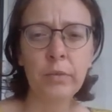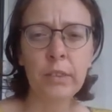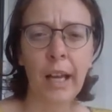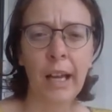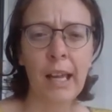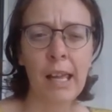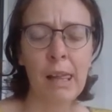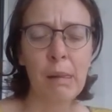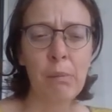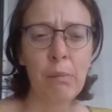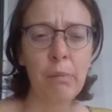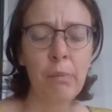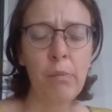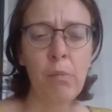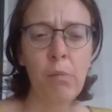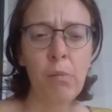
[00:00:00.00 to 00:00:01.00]
Um,
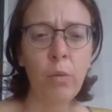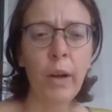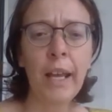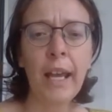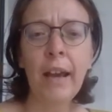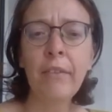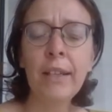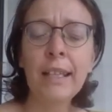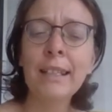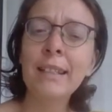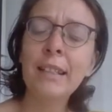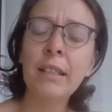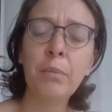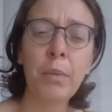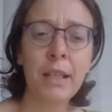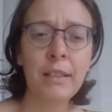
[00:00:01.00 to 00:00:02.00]
we're having it
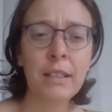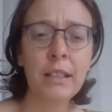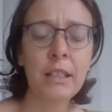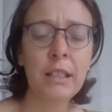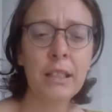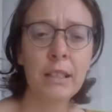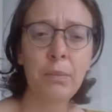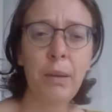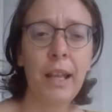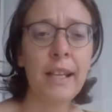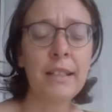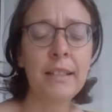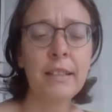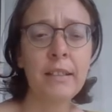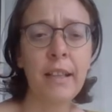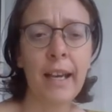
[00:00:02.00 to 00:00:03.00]
at my sister's
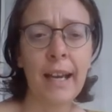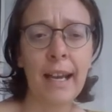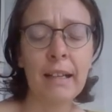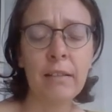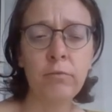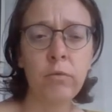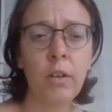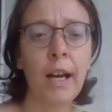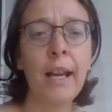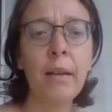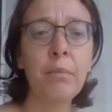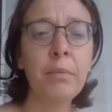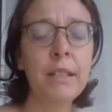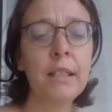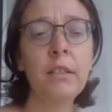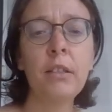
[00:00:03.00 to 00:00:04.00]
place. They have
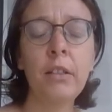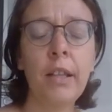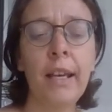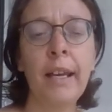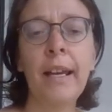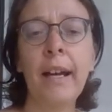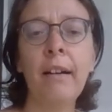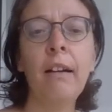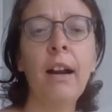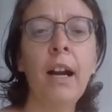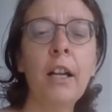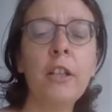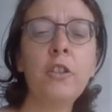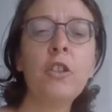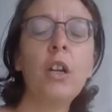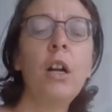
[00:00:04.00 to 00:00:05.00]
ramps into their
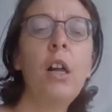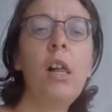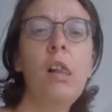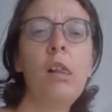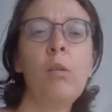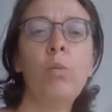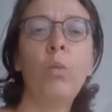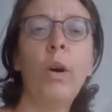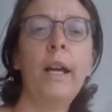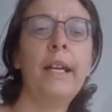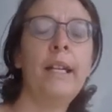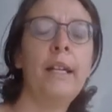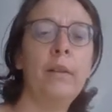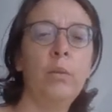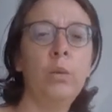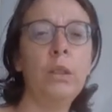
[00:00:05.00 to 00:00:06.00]
garage
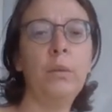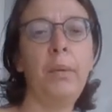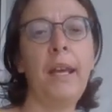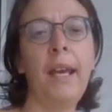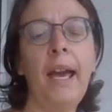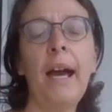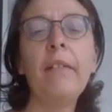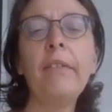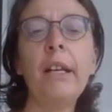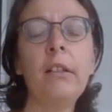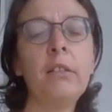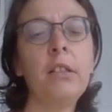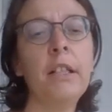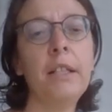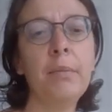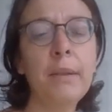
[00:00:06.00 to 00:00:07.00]
where we'll be having
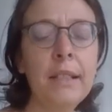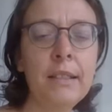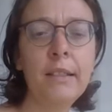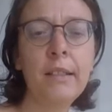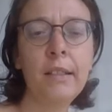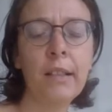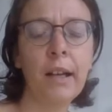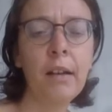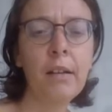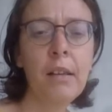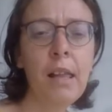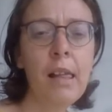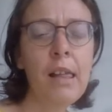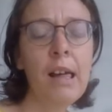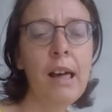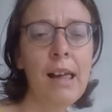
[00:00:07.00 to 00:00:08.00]
Christmas dinner
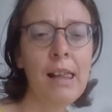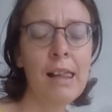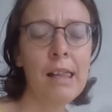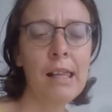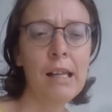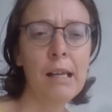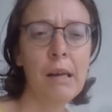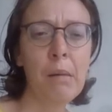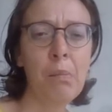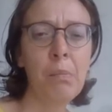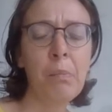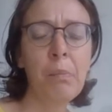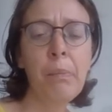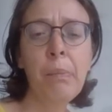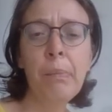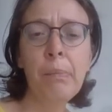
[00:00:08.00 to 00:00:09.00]
um,
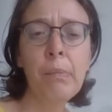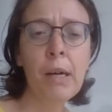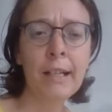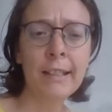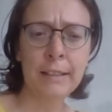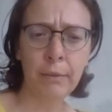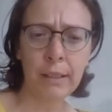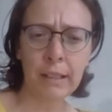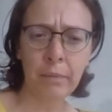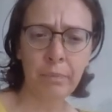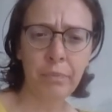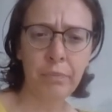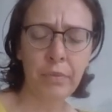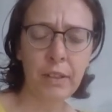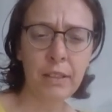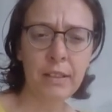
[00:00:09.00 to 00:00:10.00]
as well.
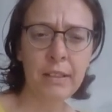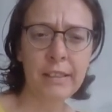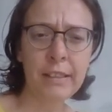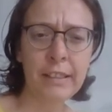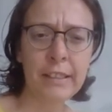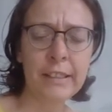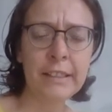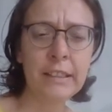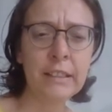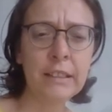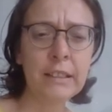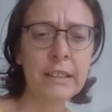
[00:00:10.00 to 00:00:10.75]
So